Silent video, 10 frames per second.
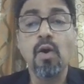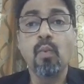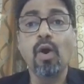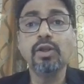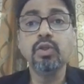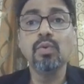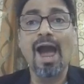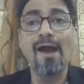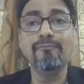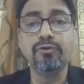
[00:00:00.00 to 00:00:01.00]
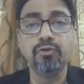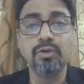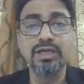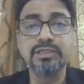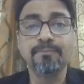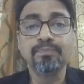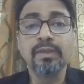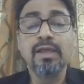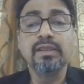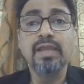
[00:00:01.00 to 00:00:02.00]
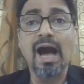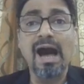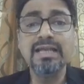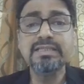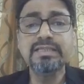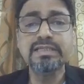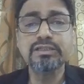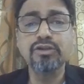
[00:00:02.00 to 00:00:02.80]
What you have to do is, the answers